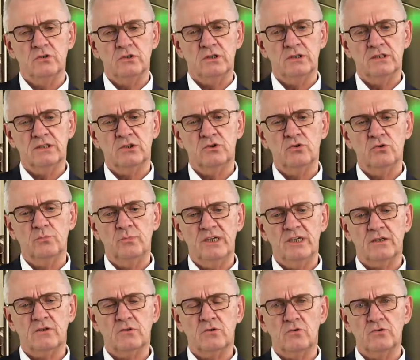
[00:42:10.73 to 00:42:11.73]
It should
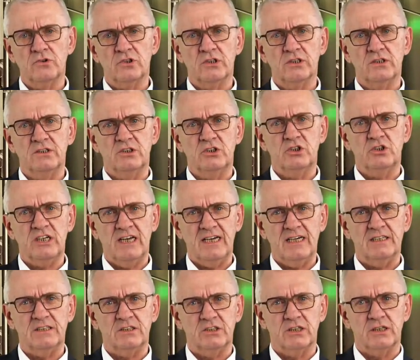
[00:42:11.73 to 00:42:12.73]
be a constant
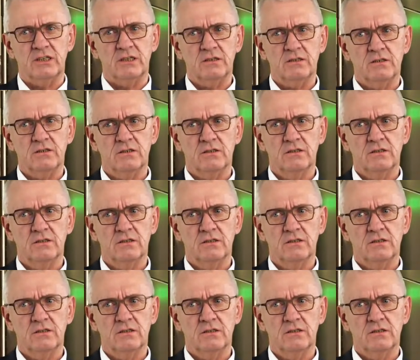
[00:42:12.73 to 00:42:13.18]
challenging.